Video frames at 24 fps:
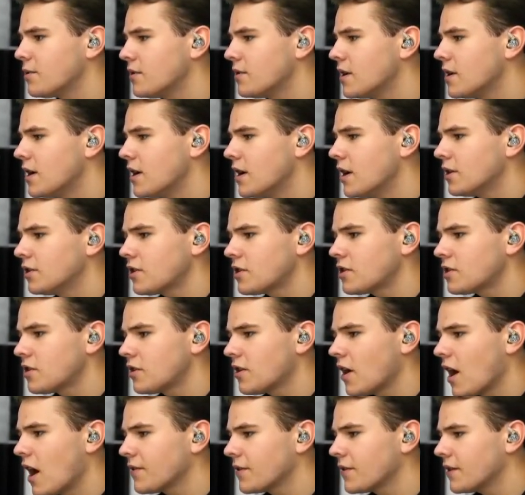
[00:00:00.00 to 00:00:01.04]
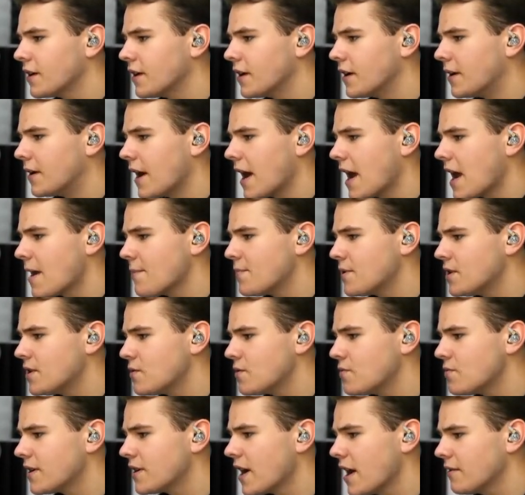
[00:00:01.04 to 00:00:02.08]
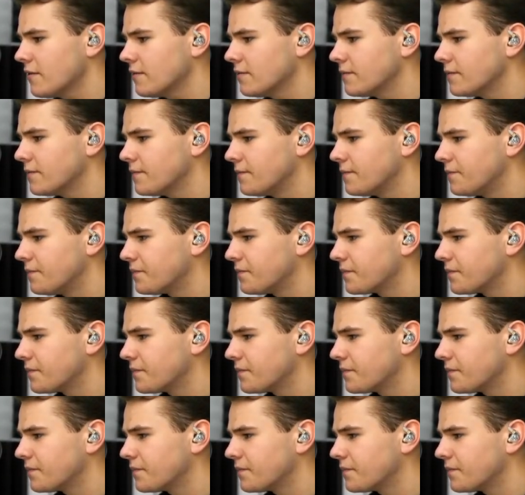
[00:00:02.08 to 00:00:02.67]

simple. Just turn on the APU again.